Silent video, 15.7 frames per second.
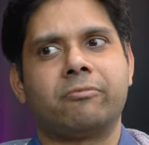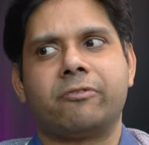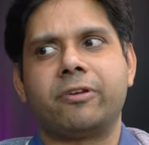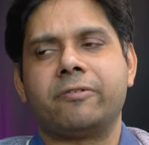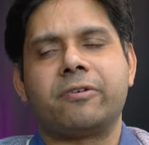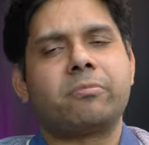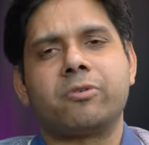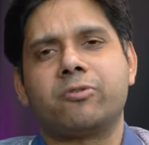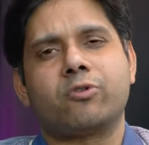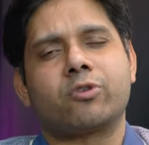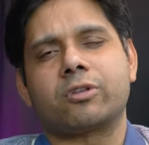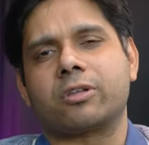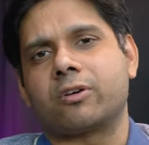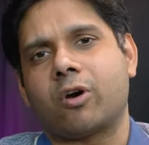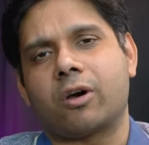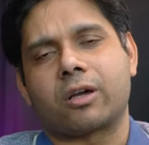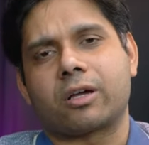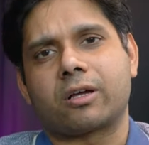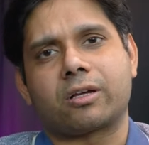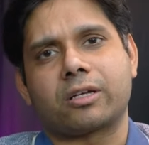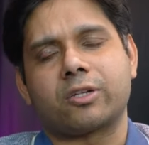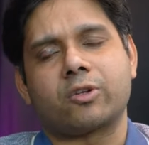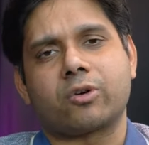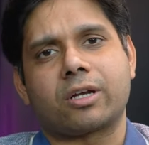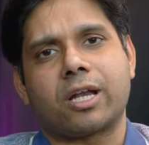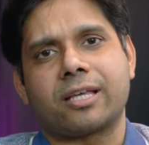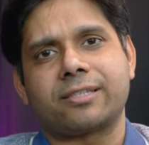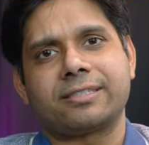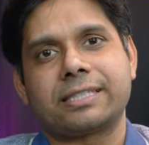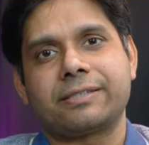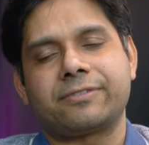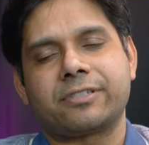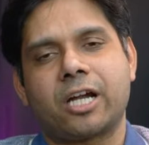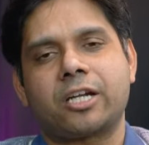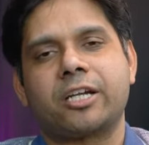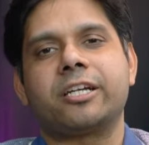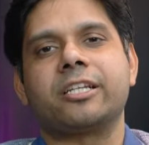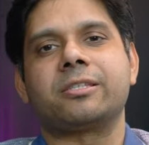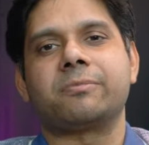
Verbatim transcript: even before the you know classes have started?